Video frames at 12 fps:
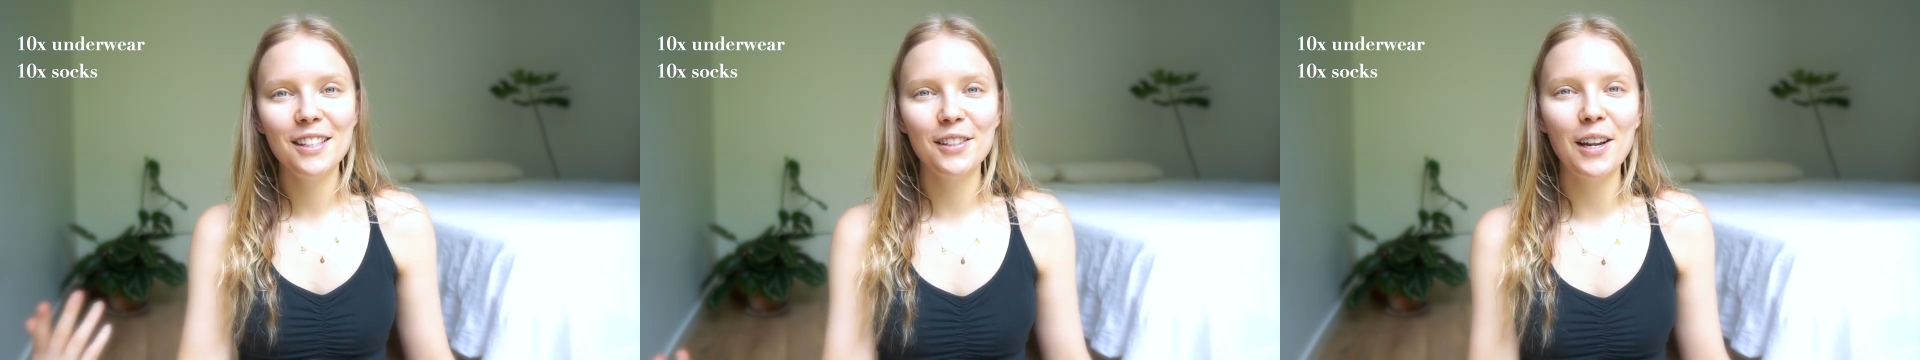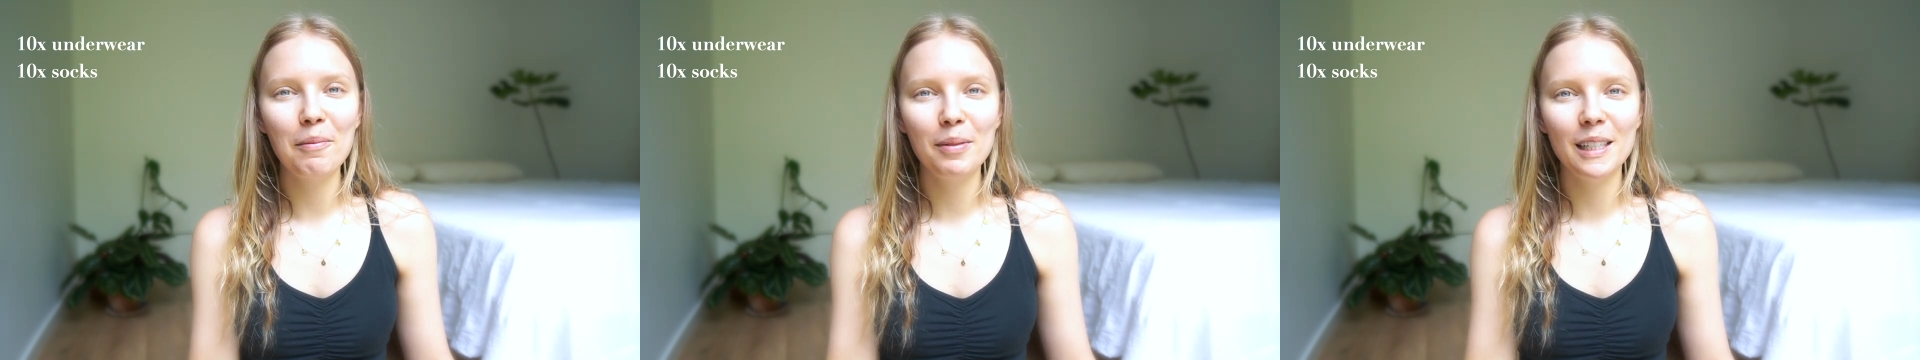So
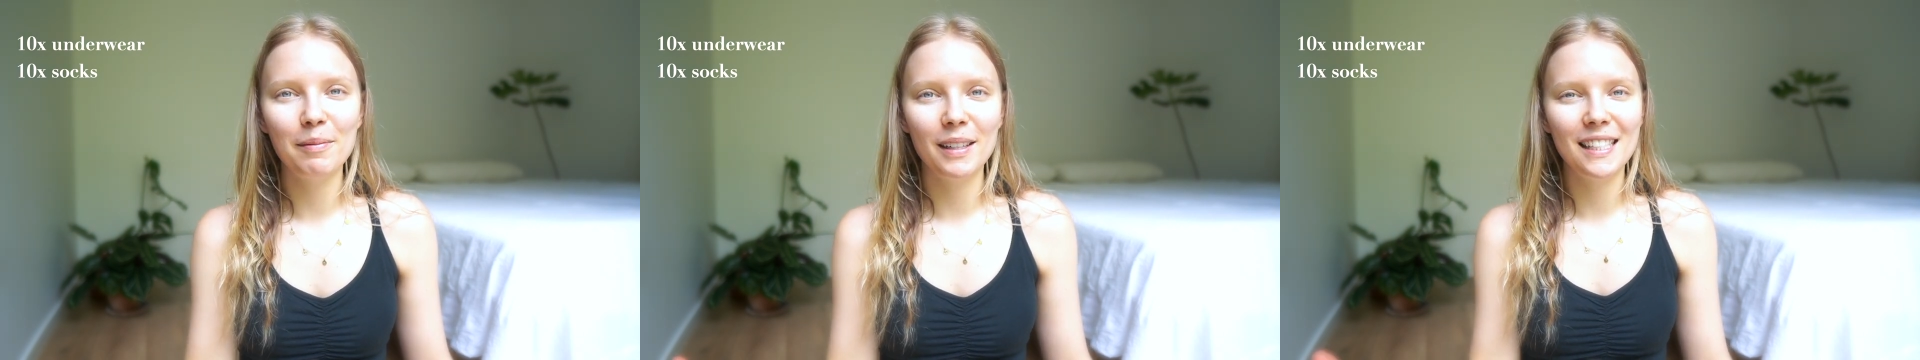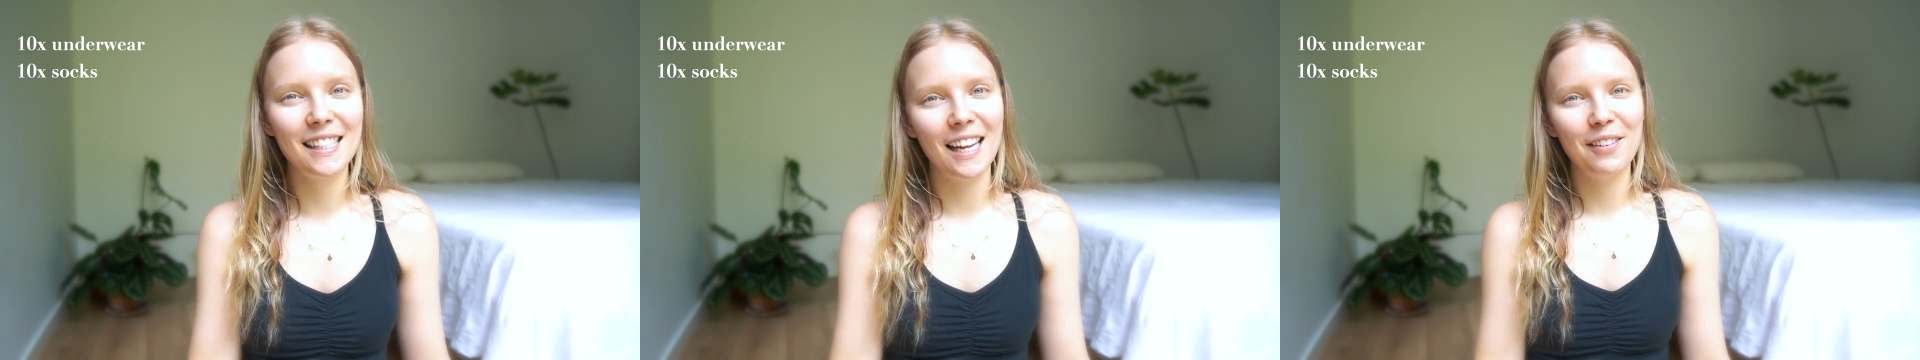now I'm pretty
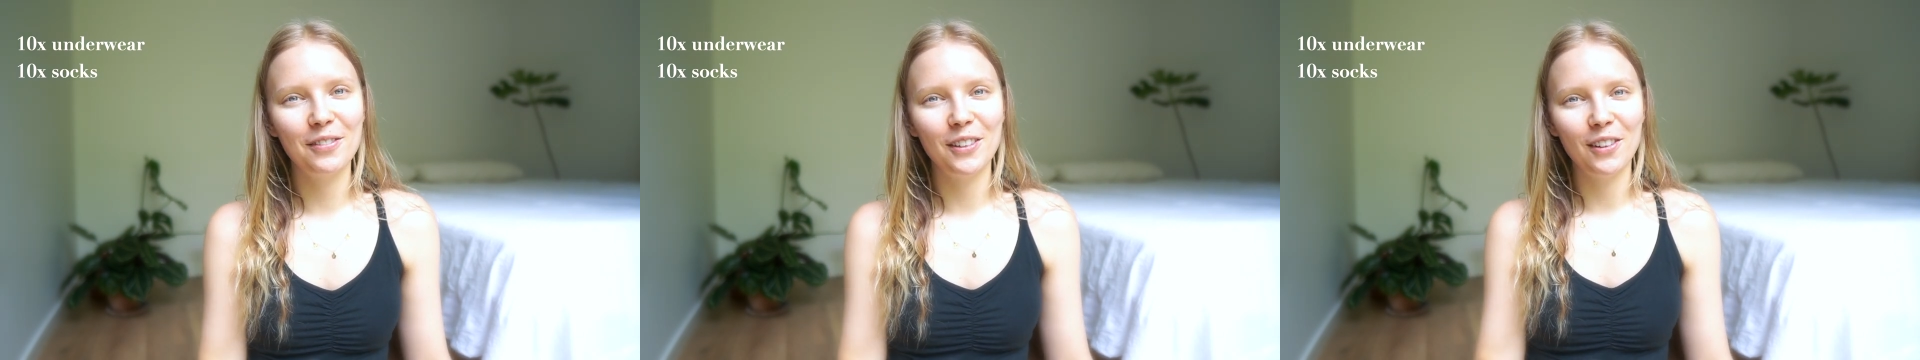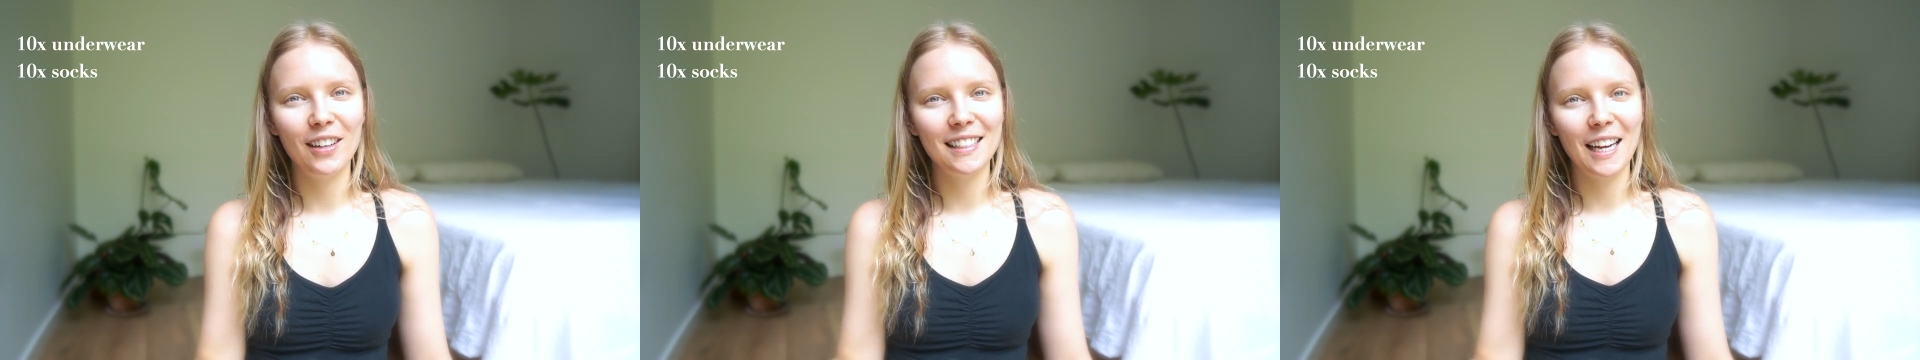much set for a
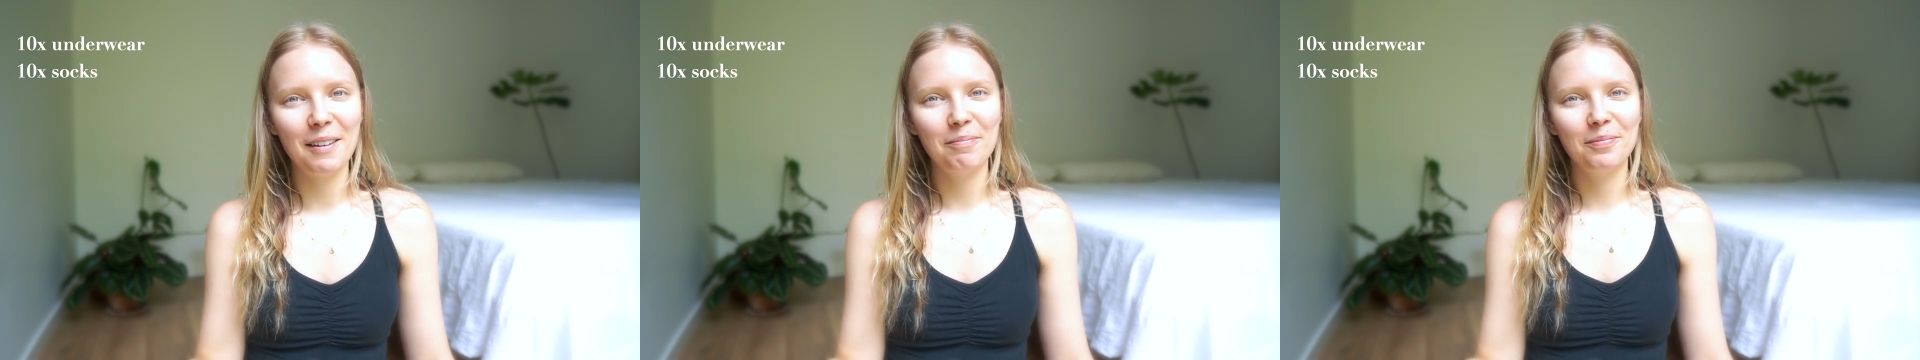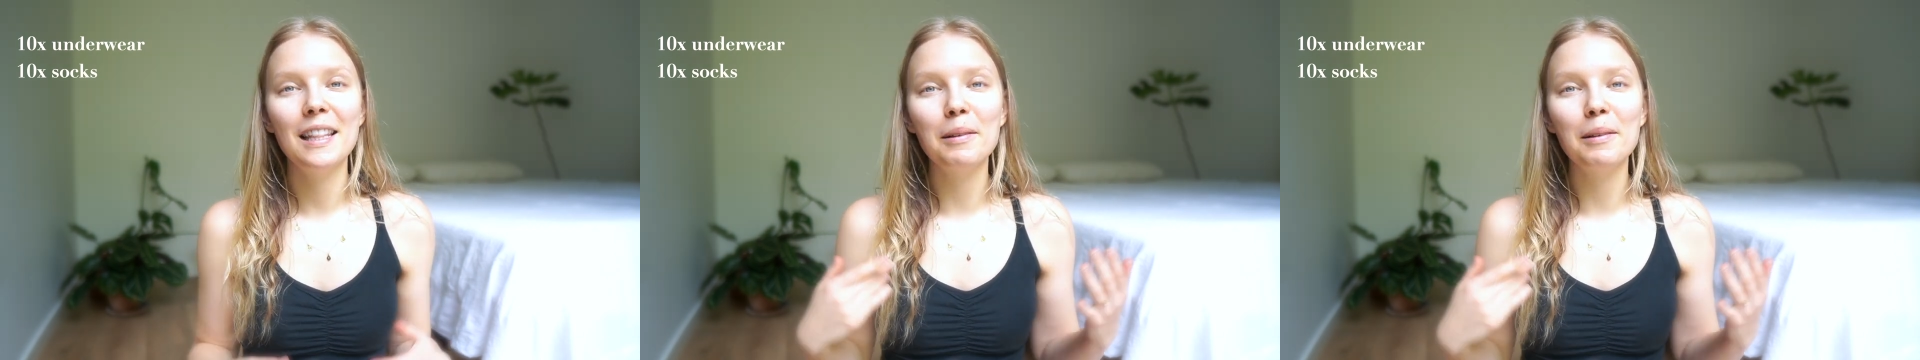long time.